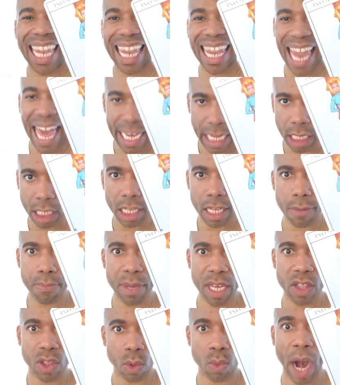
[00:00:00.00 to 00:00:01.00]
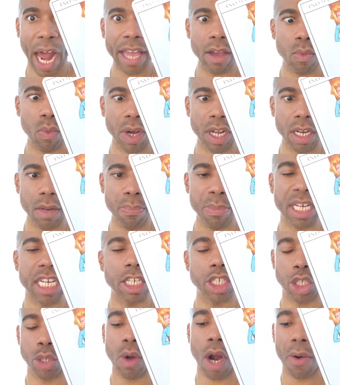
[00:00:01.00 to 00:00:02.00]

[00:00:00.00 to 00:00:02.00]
likely be the right one because